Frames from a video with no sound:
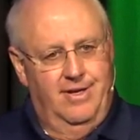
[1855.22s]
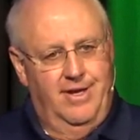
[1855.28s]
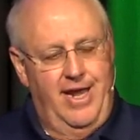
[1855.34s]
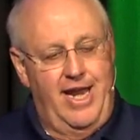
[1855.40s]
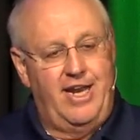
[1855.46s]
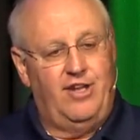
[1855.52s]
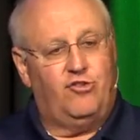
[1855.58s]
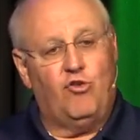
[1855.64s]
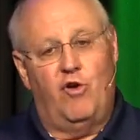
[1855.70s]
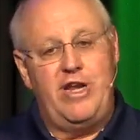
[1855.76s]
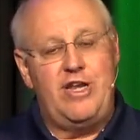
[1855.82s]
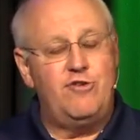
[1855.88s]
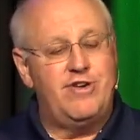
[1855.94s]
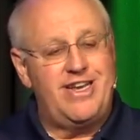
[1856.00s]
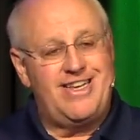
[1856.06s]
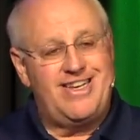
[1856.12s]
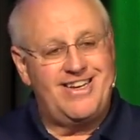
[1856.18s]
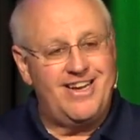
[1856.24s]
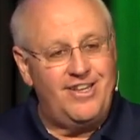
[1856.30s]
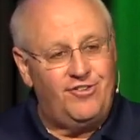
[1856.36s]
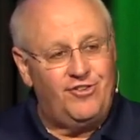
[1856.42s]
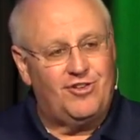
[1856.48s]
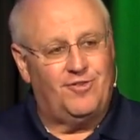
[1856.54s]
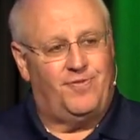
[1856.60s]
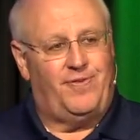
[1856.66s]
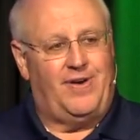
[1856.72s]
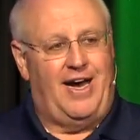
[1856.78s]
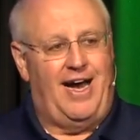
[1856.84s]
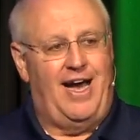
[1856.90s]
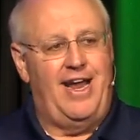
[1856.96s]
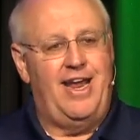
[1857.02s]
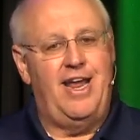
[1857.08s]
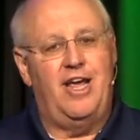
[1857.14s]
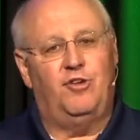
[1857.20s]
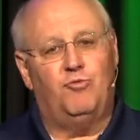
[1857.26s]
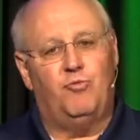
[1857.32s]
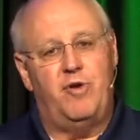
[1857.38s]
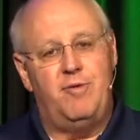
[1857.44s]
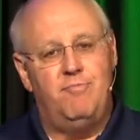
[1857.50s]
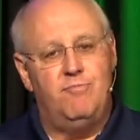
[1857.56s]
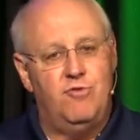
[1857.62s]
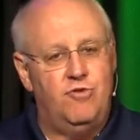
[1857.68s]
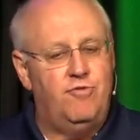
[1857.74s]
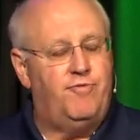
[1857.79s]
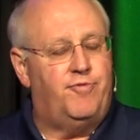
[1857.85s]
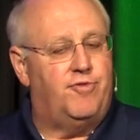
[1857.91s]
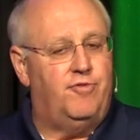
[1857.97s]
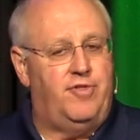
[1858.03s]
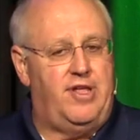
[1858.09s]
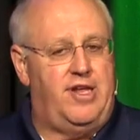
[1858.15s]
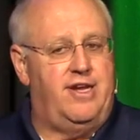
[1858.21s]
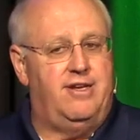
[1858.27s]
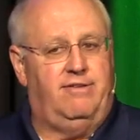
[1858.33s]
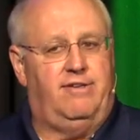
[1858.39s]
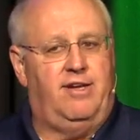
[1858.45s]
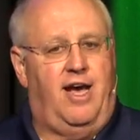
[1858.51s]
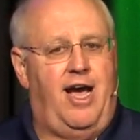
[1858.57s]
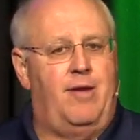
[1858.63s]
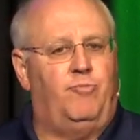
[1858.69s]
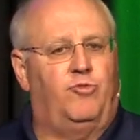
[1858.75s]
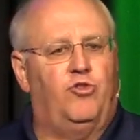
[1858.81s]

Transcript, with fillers: And it's going to intensify as we move through the end time.